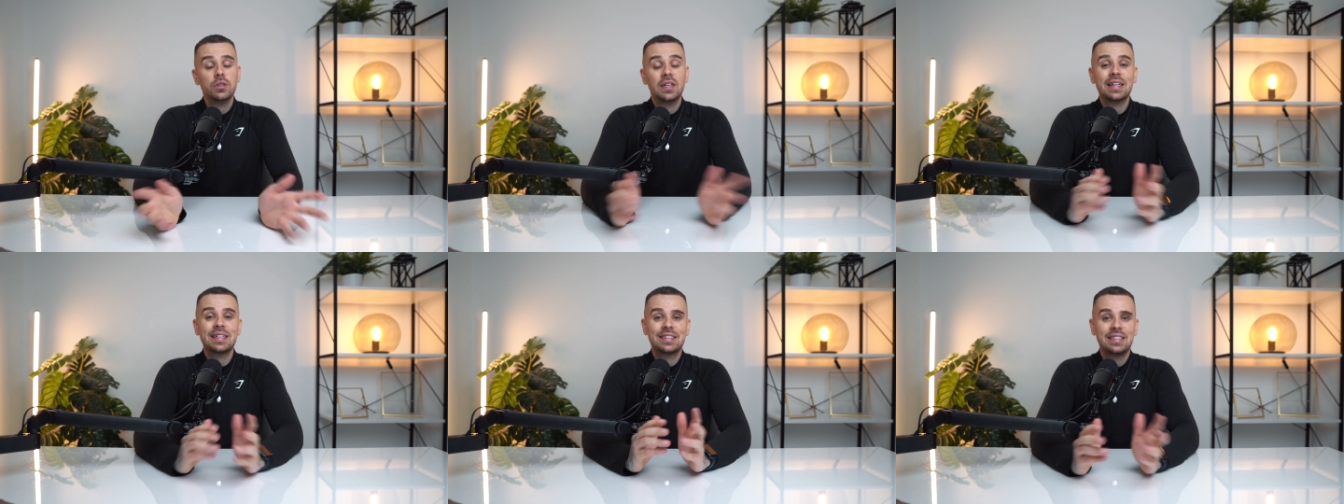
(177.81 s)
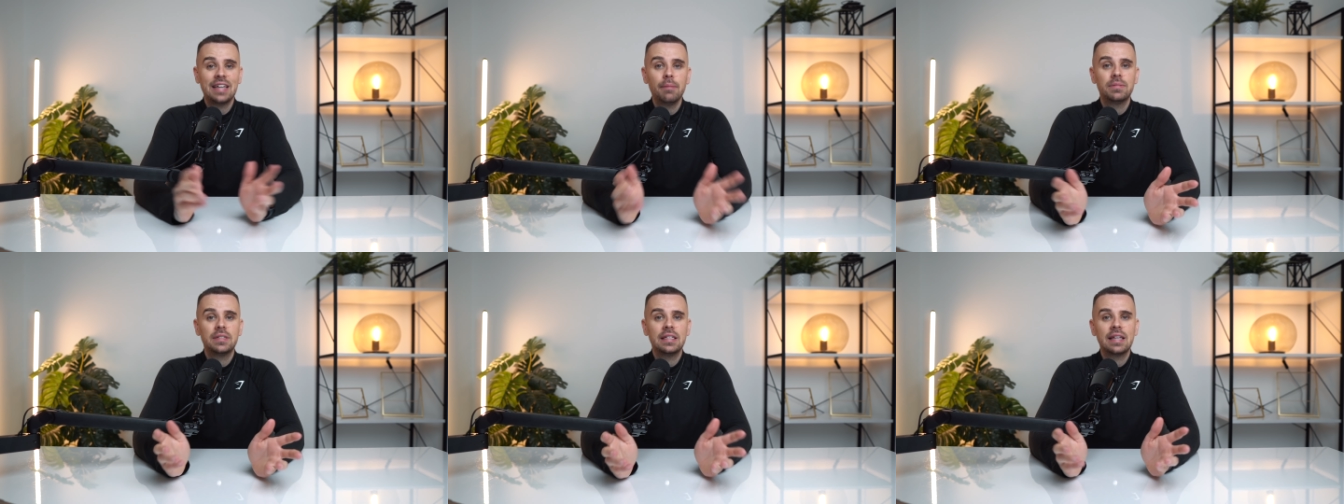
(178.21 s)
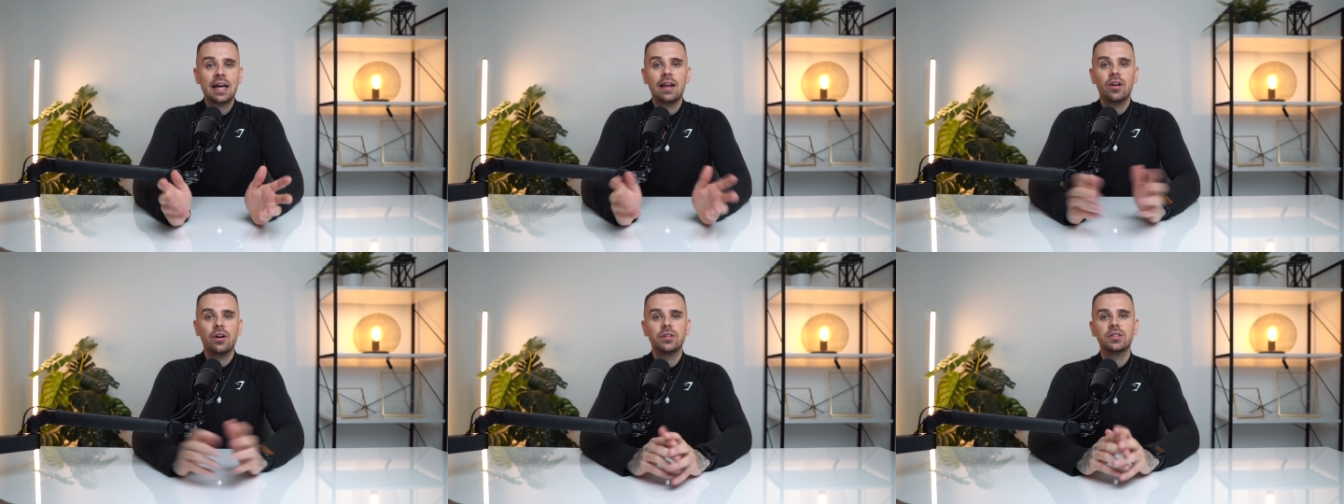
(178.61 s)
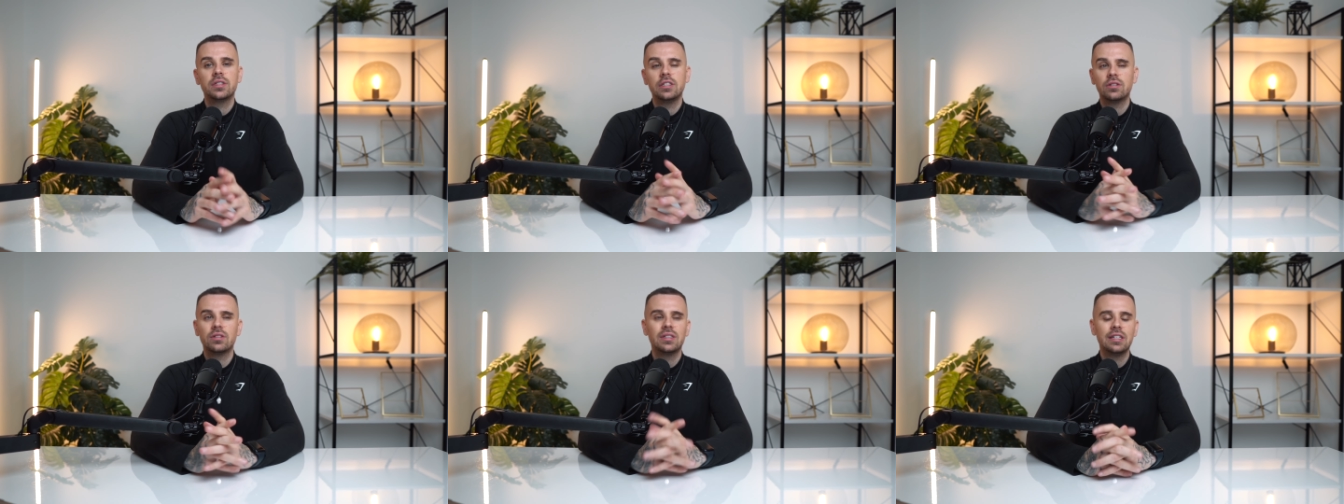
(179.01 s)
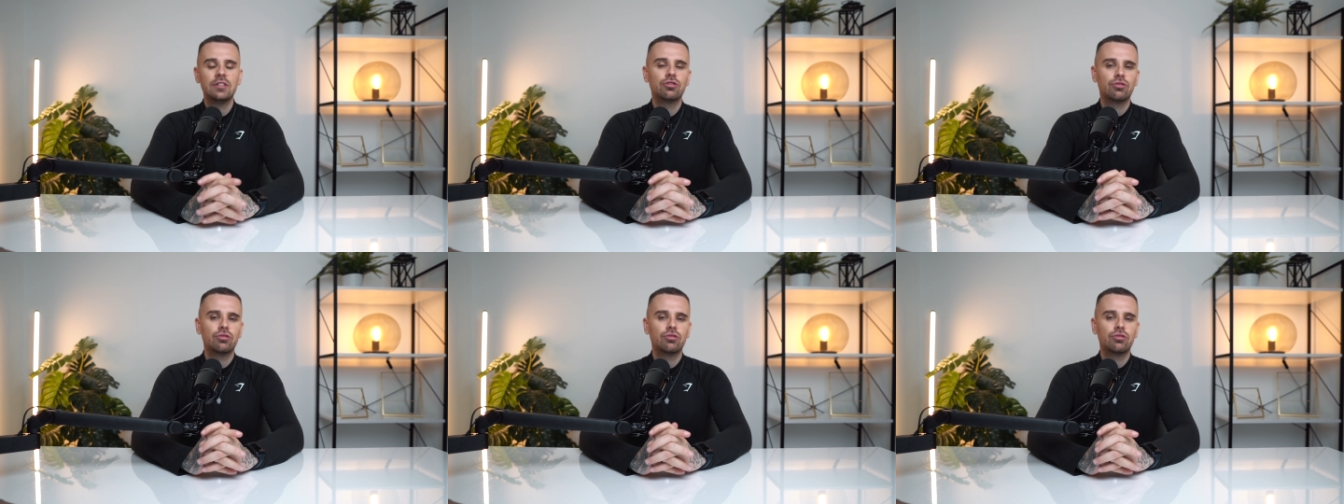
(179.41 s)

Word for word: And accepting that loss is, is